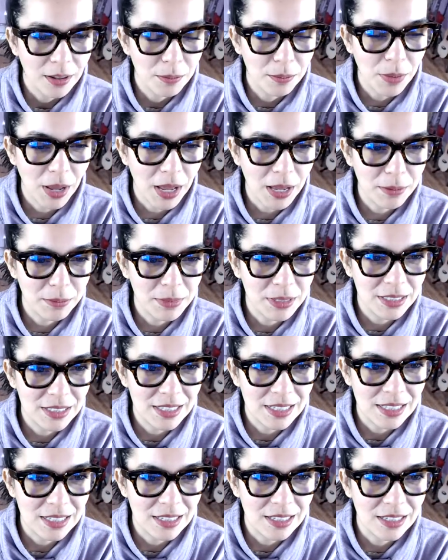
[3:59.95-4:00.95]

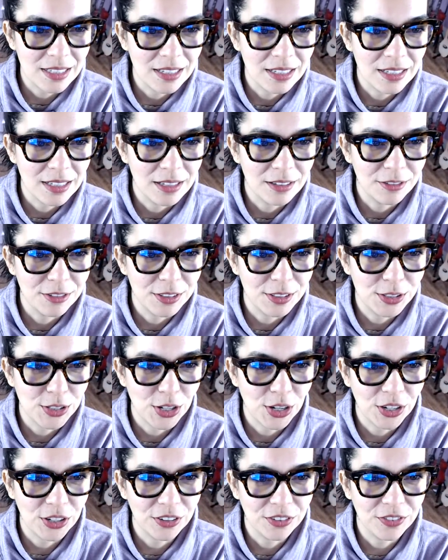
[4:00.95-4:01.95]
Badminton,
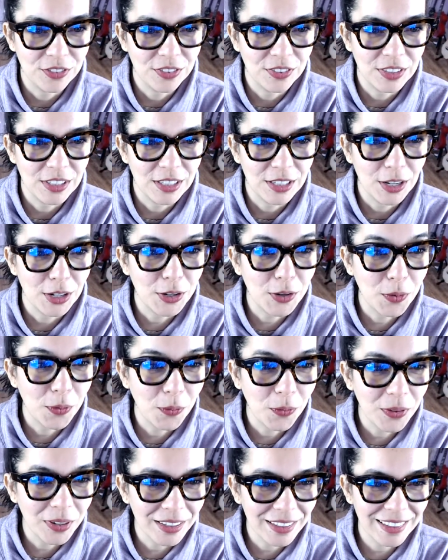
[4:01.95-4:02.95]
photography,
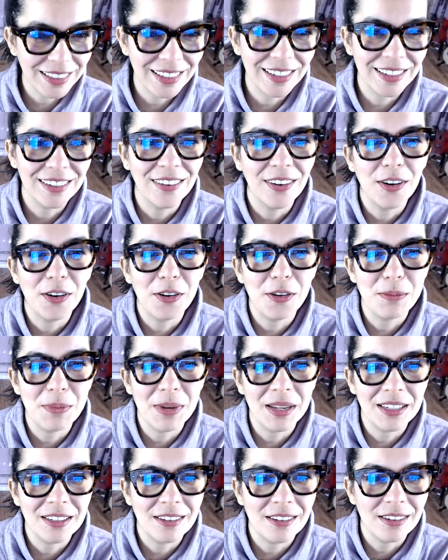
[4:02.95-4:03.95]
accordion. Oh
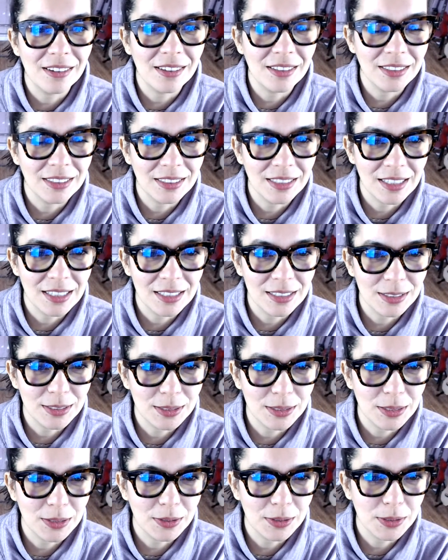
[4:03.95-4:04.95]
my gosh, that
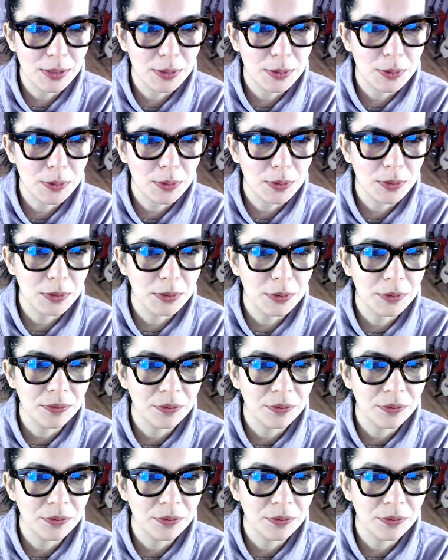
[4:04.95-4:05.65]
is so cool.